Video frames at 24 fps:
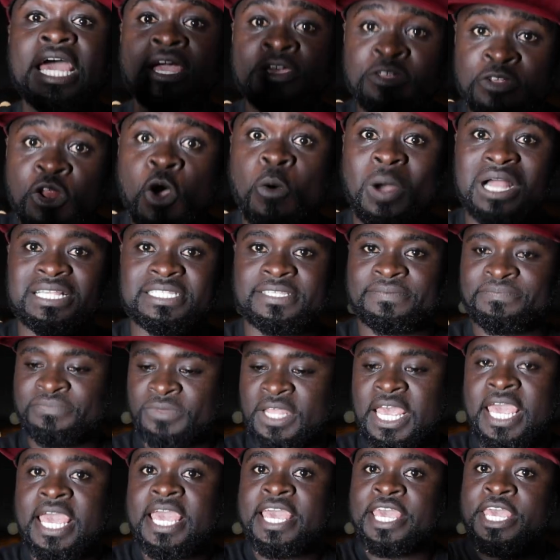you know what?
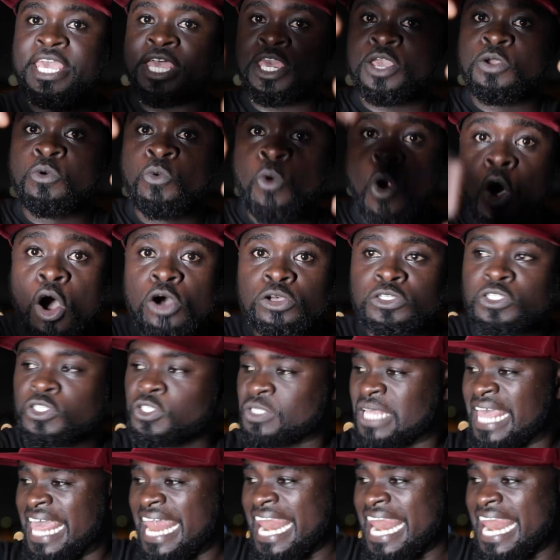He goes,